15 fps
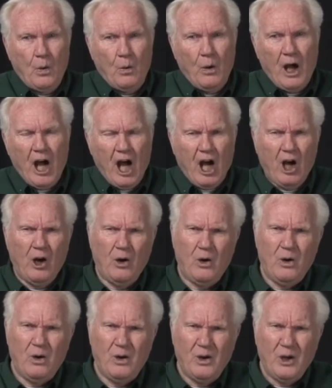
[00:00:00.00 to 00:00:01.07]
Wow.
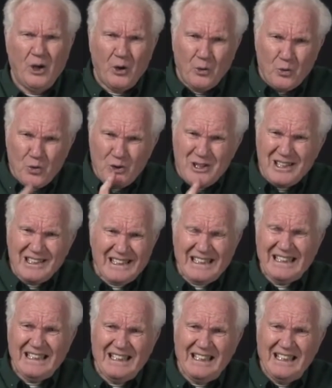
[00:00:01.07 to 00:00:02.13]

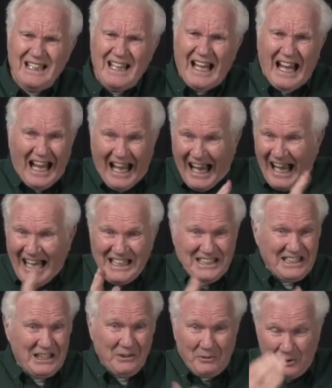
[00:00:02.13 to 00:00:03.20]
Really? I
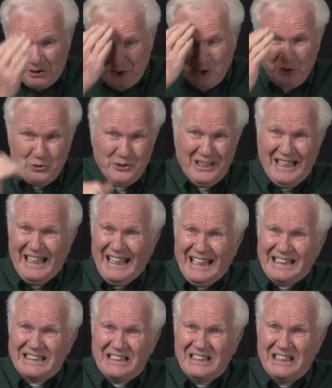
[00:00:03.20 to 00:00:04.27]
never knew
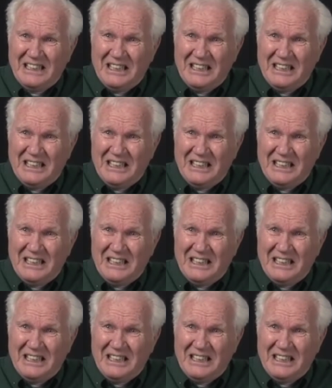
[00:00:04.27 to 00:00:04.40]
that.